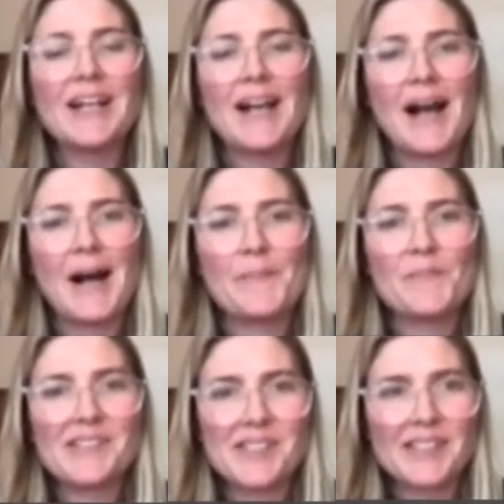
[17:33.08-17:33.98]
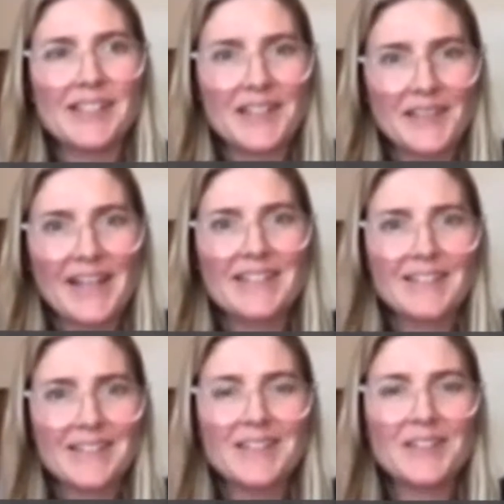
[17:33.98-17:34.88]
in Sydney than they
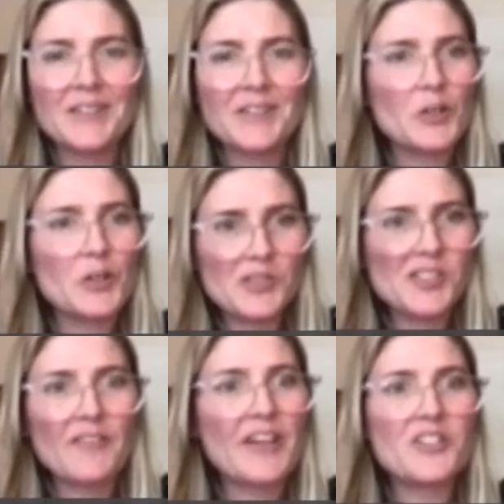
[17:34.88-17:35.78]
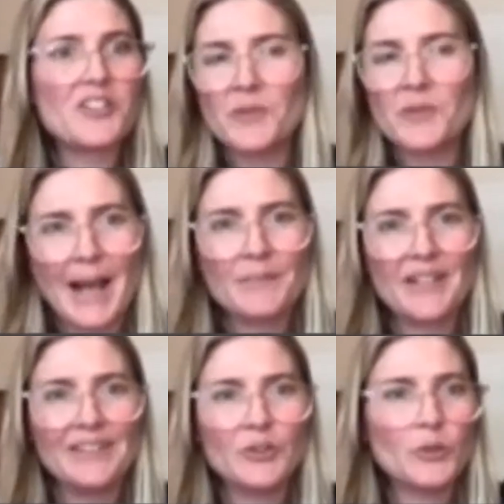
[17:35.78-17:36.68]
did the starvation that was
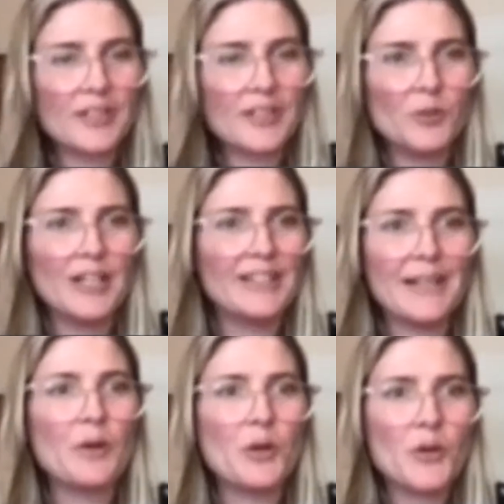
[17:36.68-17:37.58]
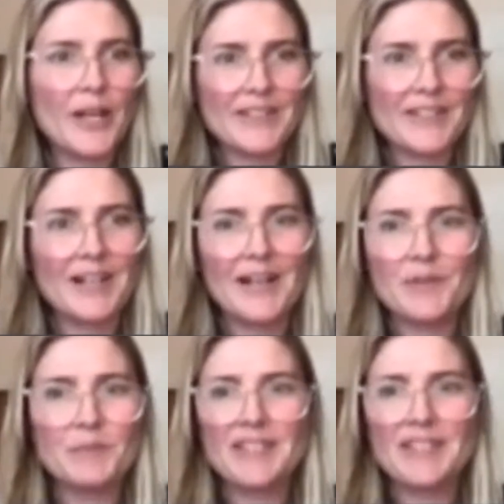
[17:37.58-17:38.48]
happening in Ghouta or Aleppo at the
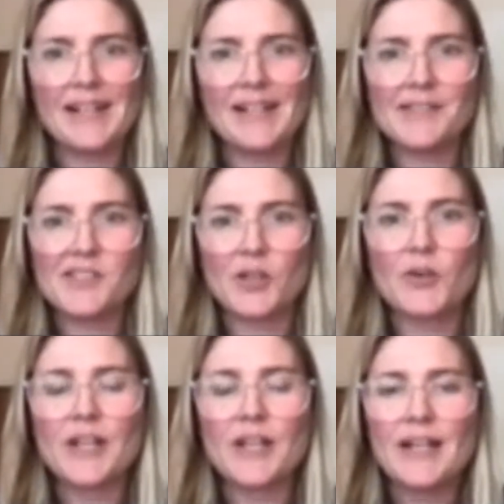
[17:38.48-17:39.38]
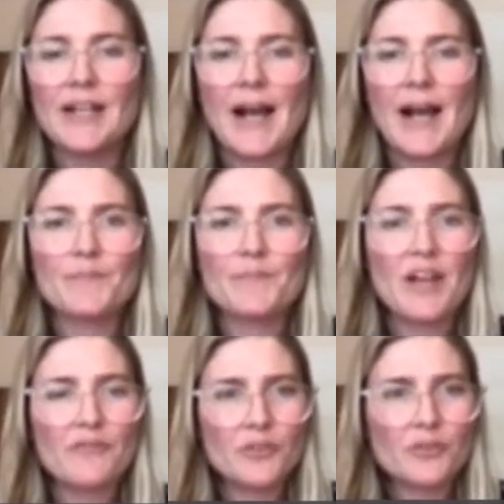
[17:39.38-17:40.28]
time in Madaya. So
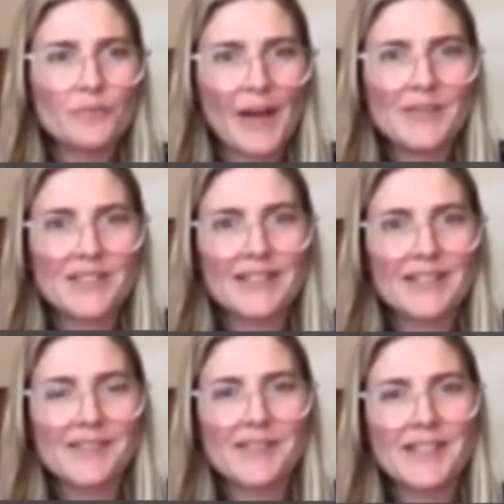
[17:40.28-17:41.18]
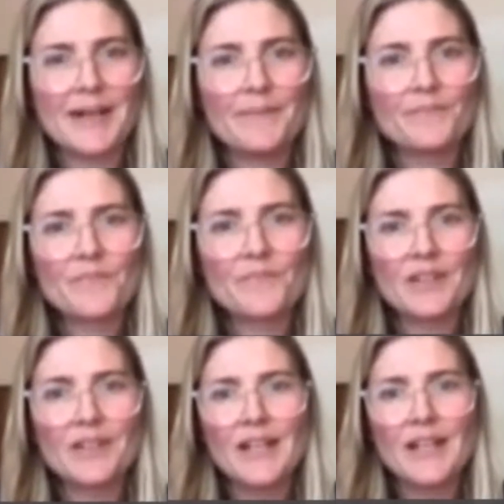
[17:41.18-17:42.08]
yeah, a few perhaps lessons
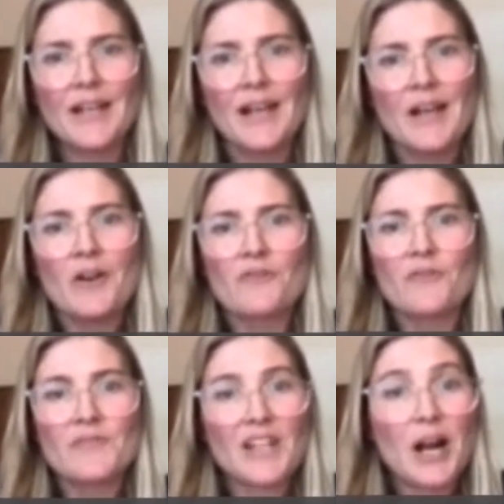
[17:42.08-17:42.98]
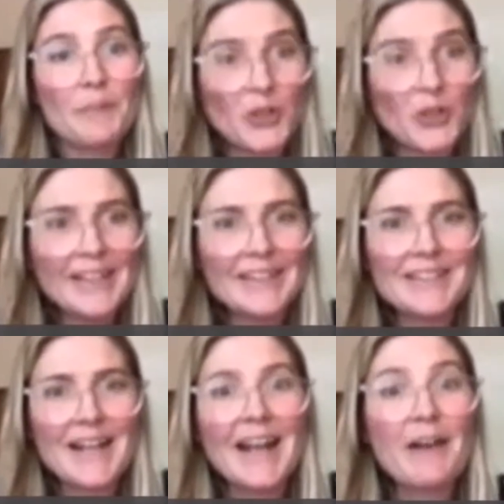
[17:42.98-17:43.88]
that I'm learning
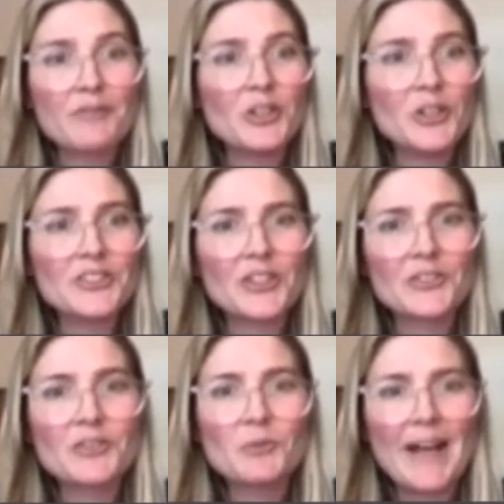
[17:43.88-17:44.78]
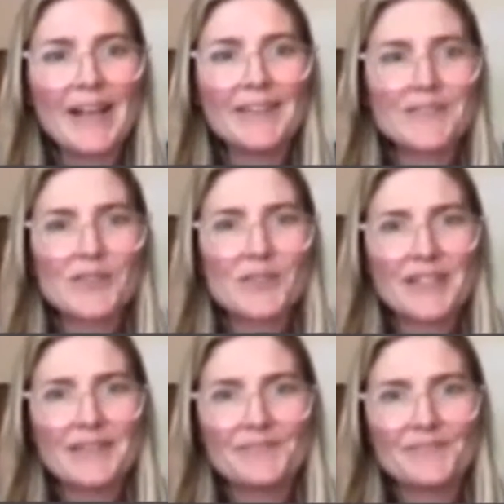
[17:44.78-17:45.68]
and have learnt on the way, Susie.